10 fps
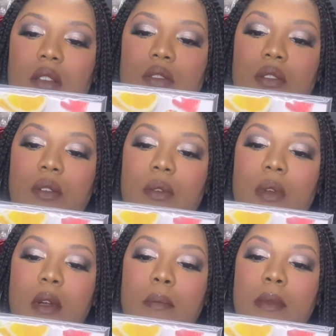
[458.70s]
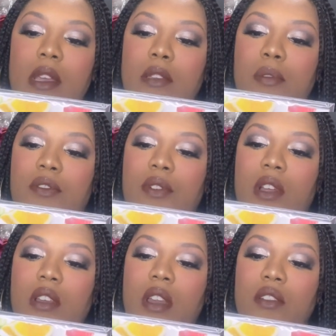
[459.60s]
Two, mix
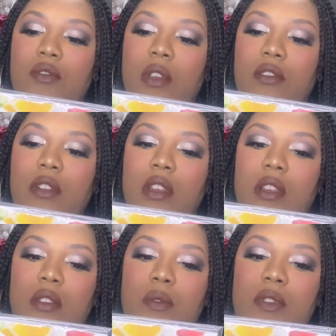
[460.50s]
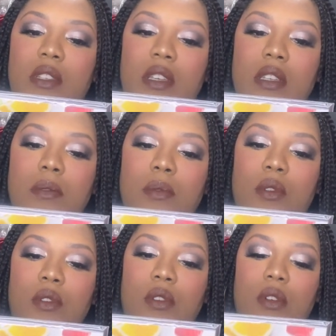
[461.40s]
preferred natural ingredients with a
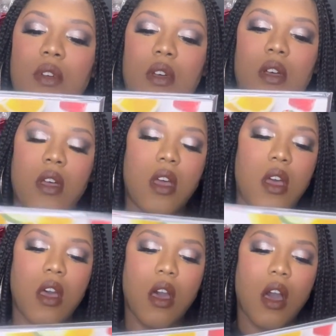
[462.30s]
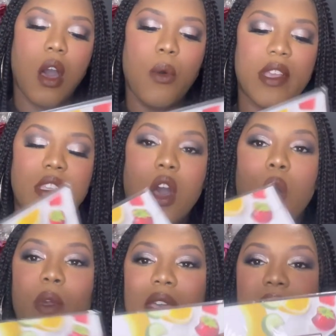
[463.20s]
teaspoon. Oh, it's a
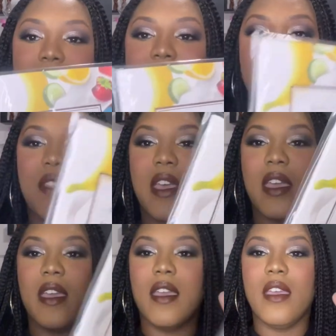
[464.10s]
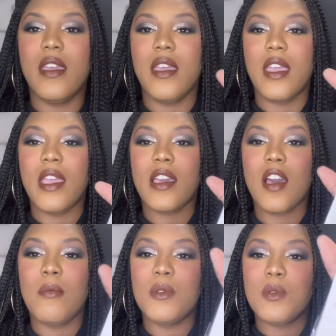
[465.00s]
whole kit in there. It
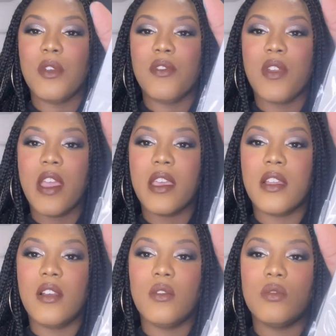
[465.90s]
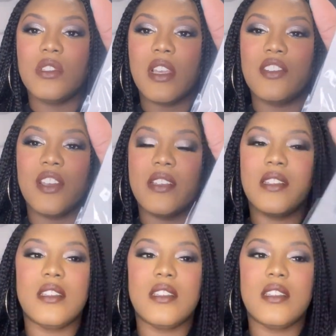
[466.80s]
comes with like little sachets and